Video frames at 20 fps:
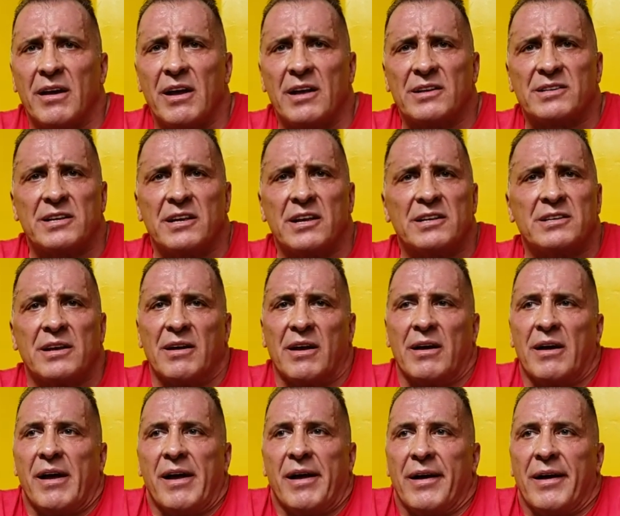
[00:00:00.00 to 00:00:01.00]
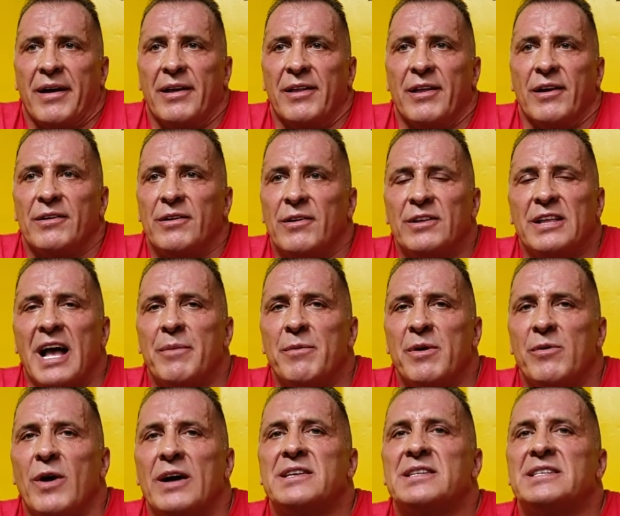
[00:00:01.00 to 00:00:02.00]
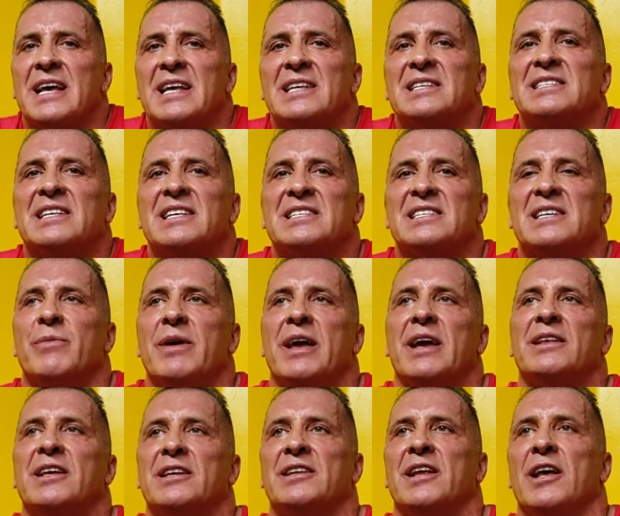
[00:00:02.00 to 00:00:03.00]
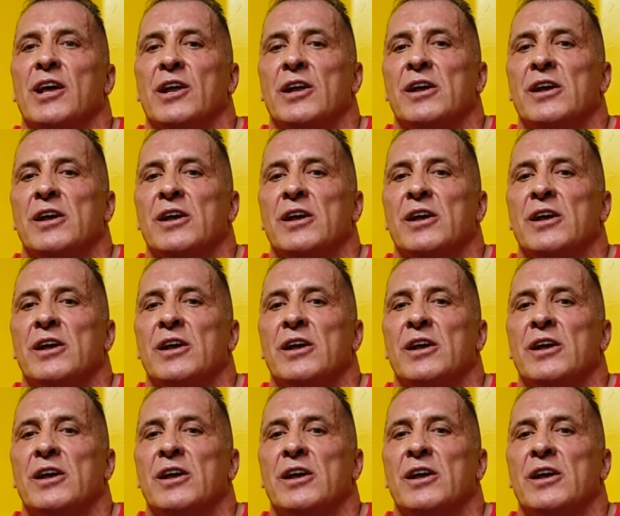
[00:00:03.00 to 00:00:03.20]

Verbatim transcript: It's, okay. it's, you know, you tell me what sense does it make that